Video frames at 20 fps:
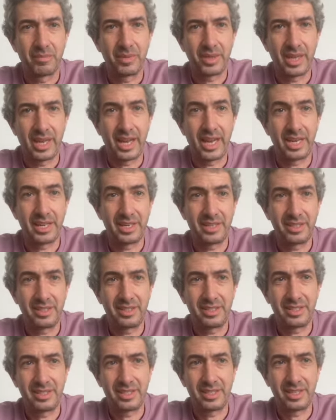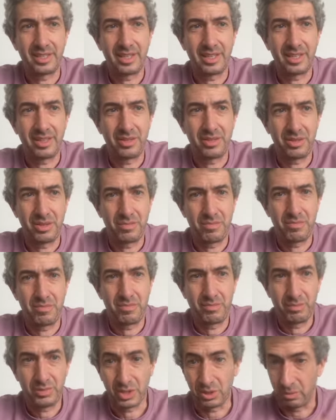And
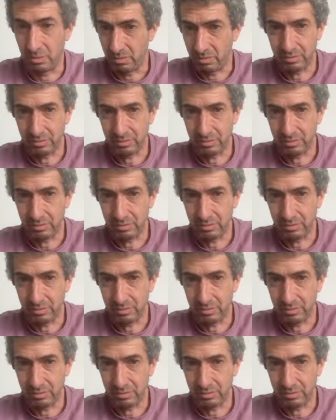so